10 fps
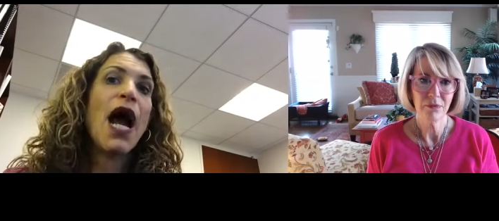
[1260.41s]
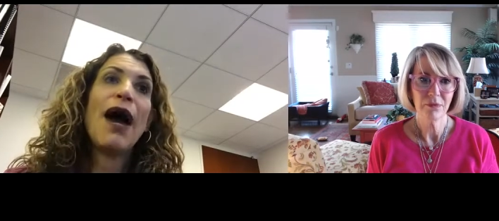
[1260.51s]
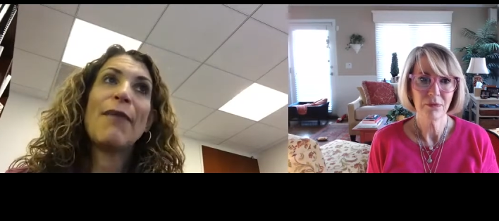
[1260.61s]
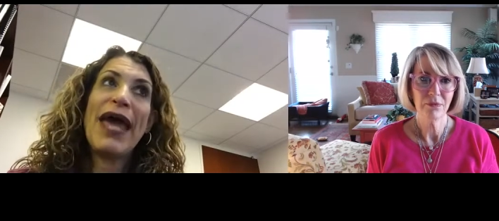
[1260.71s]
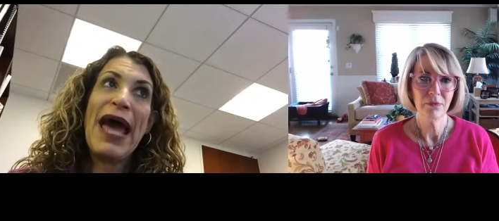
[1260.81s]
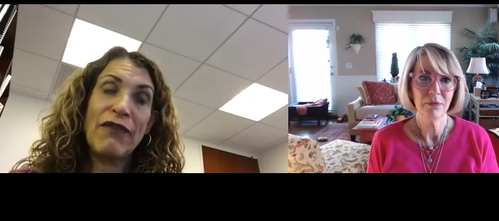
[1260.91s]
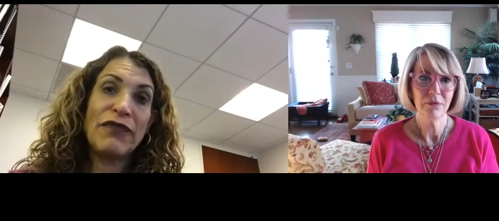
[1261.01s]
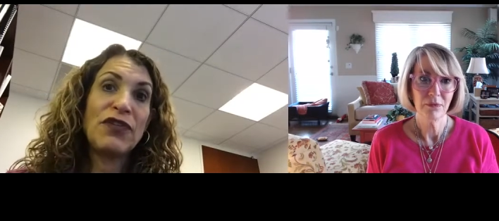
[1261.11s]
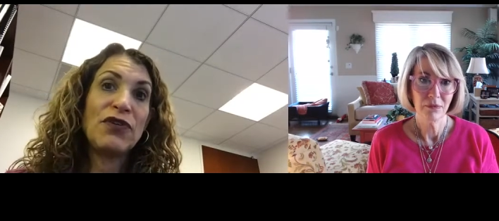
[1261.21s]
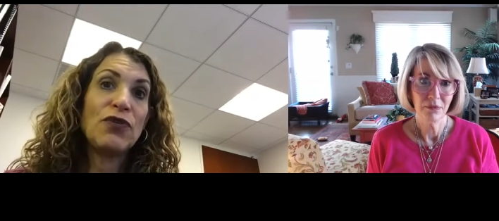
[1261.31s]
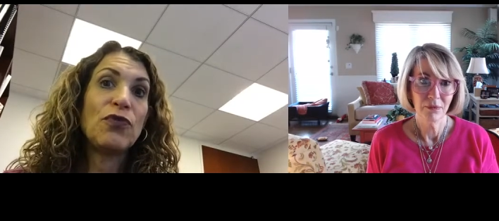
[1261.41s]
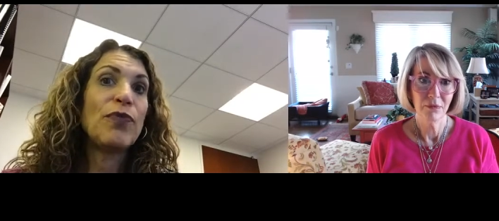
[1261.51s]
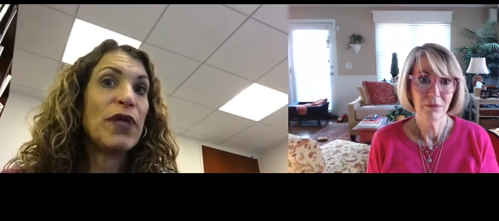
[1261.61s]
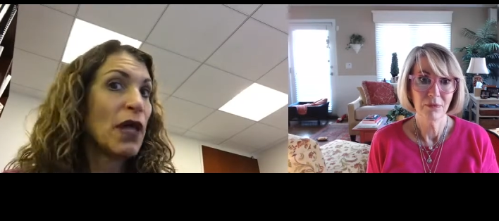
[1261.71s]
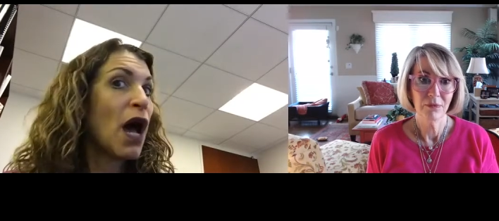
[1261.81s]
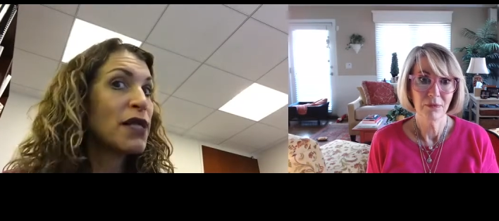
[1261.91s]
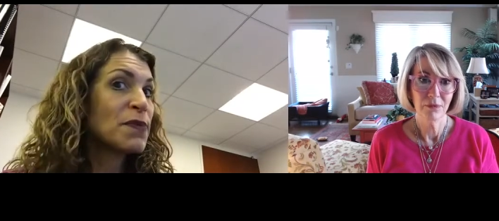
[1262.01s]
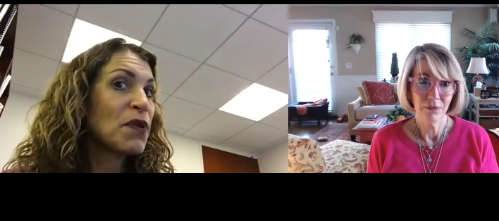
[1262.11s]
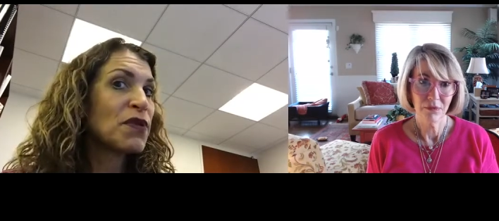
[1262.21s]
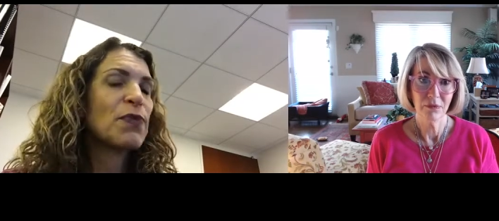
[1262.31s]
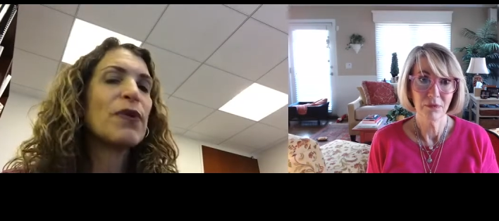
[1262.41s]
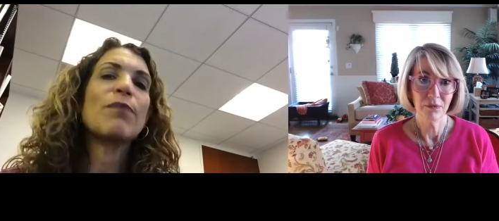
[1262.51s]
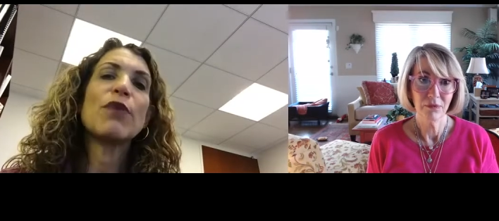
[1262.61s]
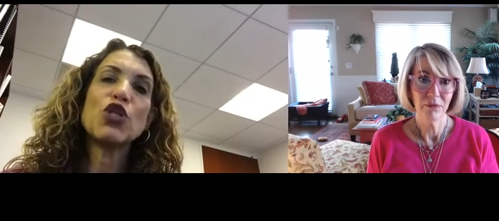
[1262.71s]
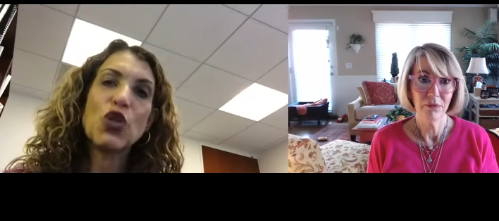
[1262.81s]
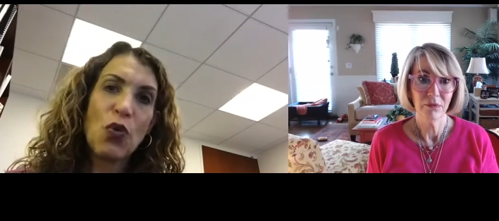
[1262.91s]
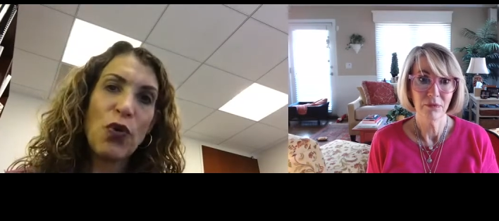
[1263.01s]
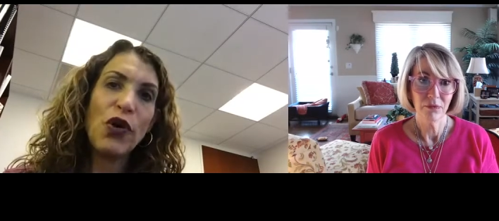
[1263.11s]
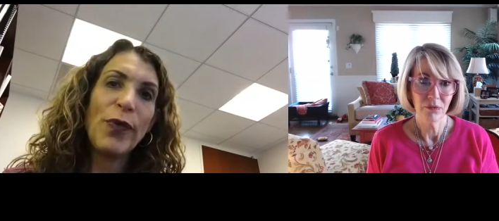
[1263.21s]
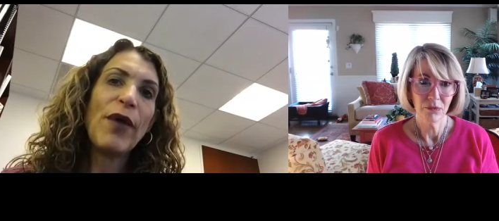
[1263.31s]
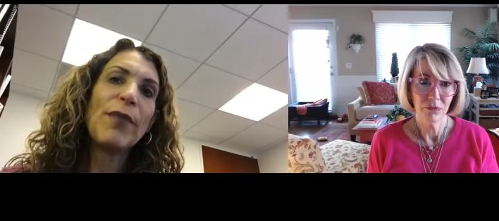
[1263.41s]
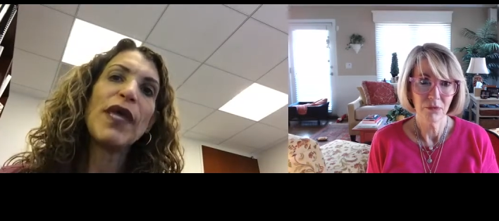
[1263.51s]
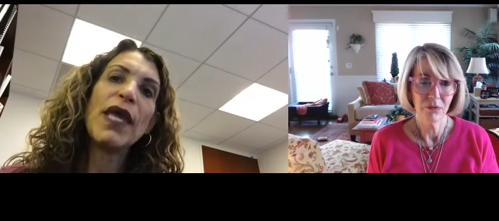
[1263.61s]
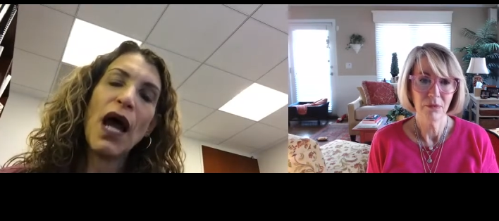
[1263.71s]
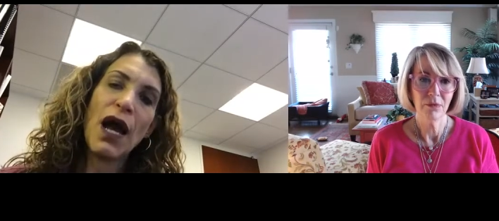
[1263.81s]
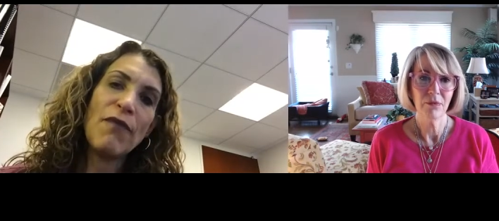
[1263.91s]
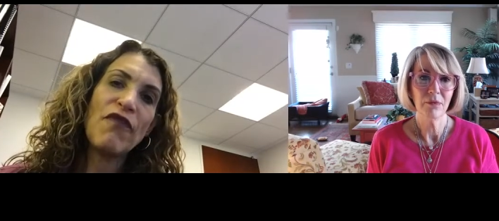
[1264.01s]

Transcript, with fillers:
Speaker 1: I'm going to have to be in the hospital this week, but don't worry about me. I'm